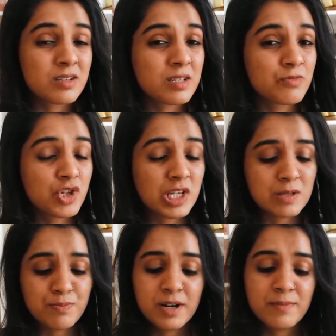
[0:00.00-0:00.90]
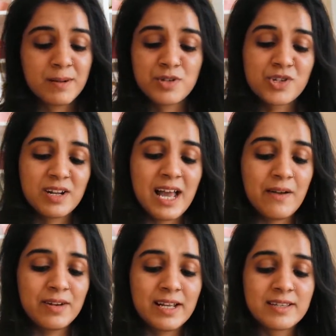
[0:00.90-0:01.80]
some cheese spread, but I'm just gonna
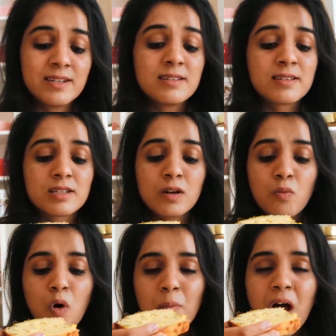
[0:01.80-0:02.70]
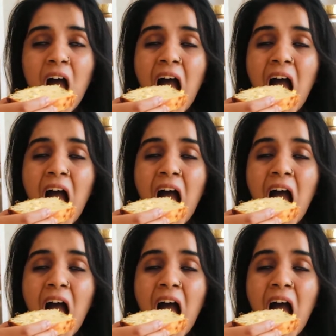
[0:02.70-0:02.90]
have it as it is. It's still warm.